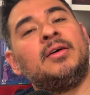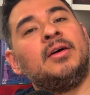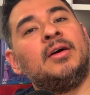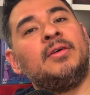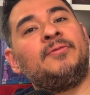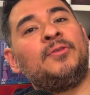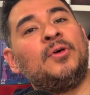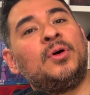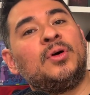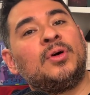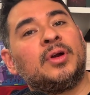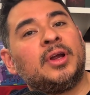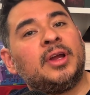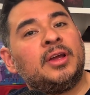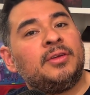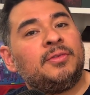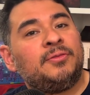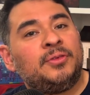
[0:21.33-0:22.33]
For
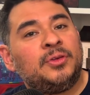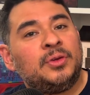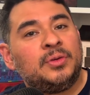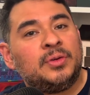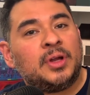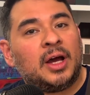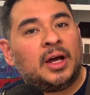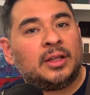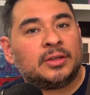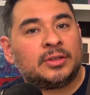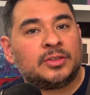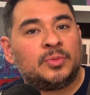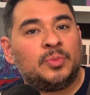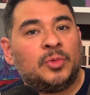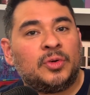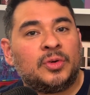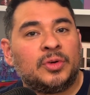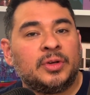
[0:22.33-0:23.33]
a Few Dollars
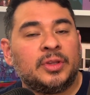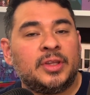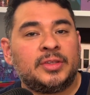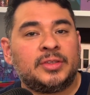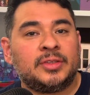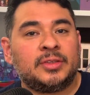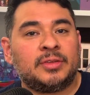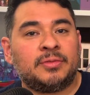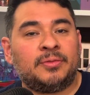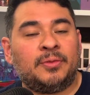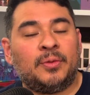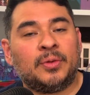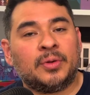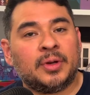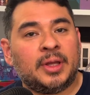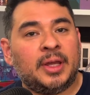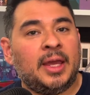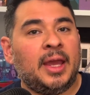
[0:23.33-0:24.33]
More. This is the
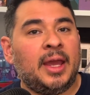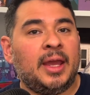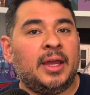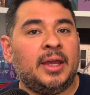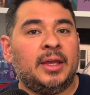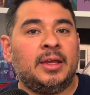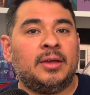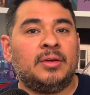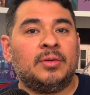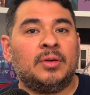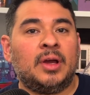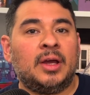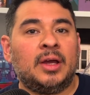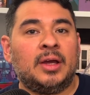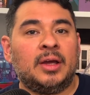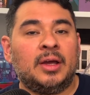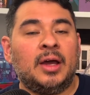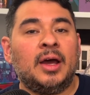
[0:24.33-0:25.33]

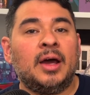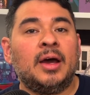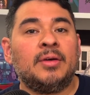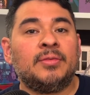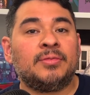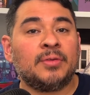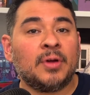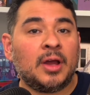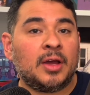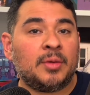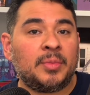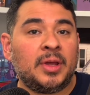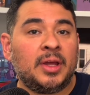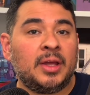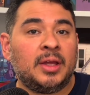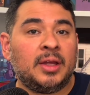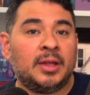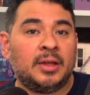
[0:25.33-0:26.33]
4K from
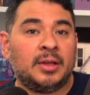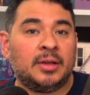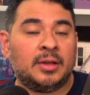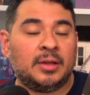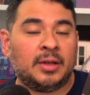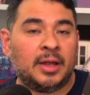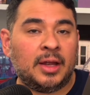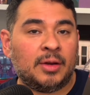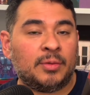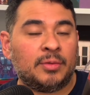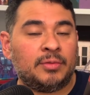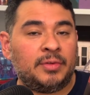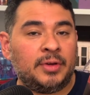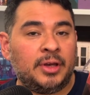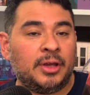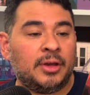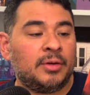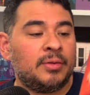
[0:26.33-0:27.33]
Arrow
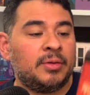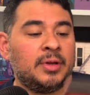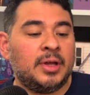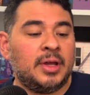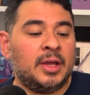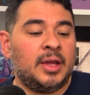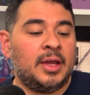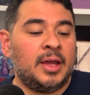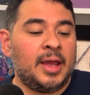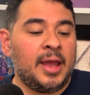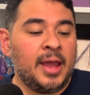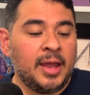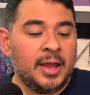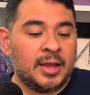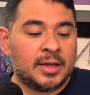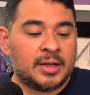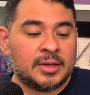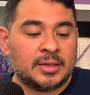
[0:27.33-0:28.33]
Video,
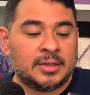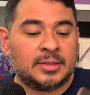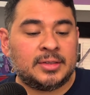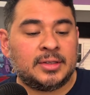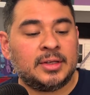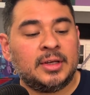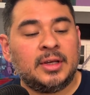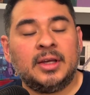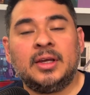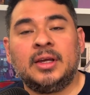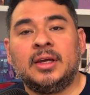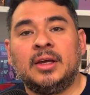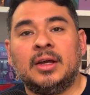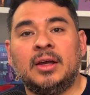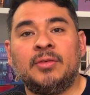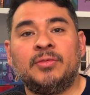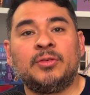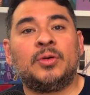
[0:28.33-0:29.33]
and
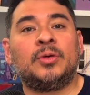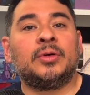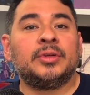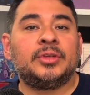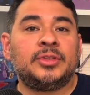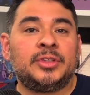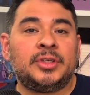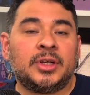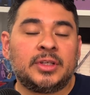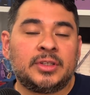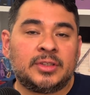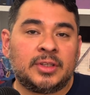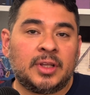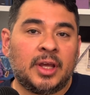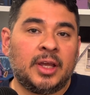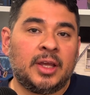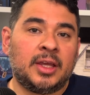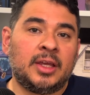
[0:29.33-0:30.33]
of course, just
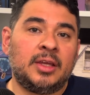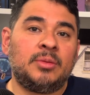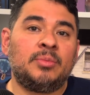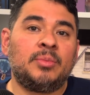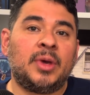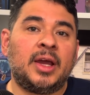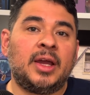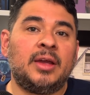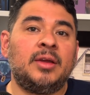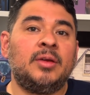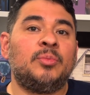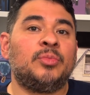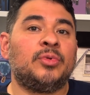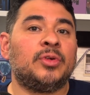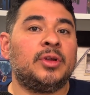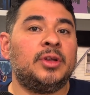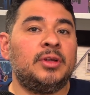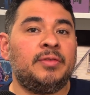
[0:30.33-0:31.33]
like in my
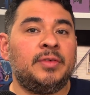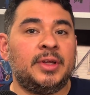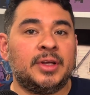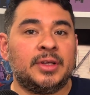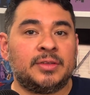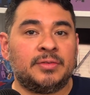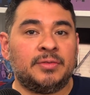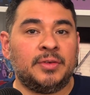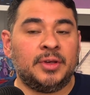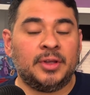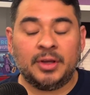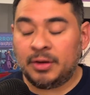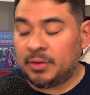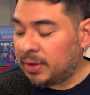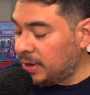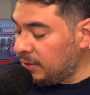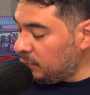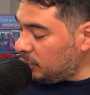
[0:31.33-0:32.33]
previous
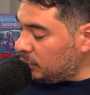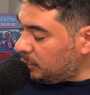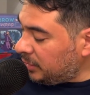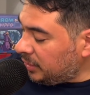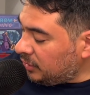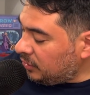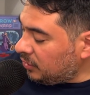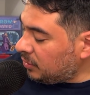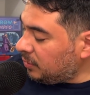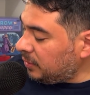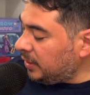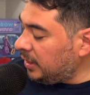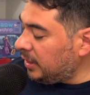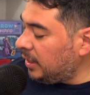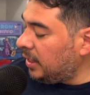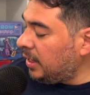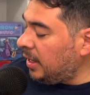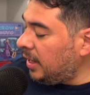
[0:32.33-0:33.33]
video, I will be
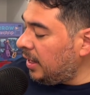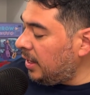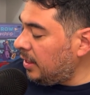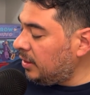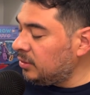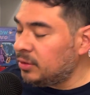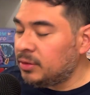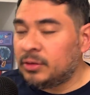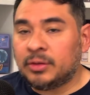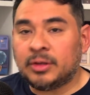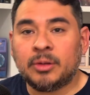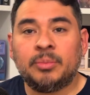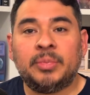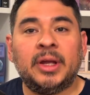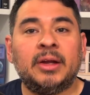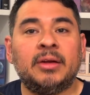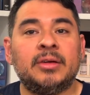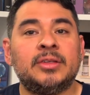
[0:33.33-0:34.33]
doing a little
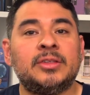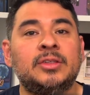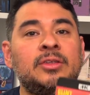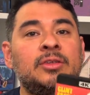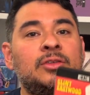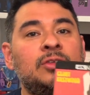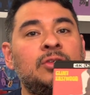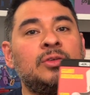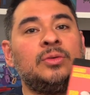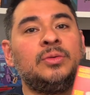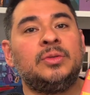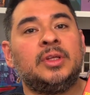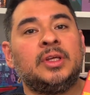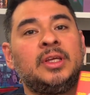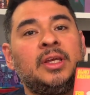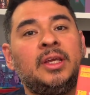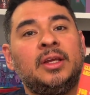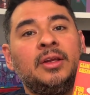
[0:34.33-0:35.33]
comparison to
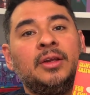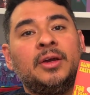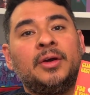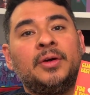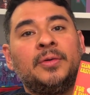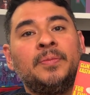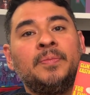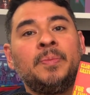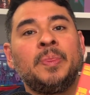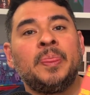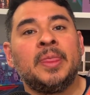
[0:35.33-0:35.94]
the Kino.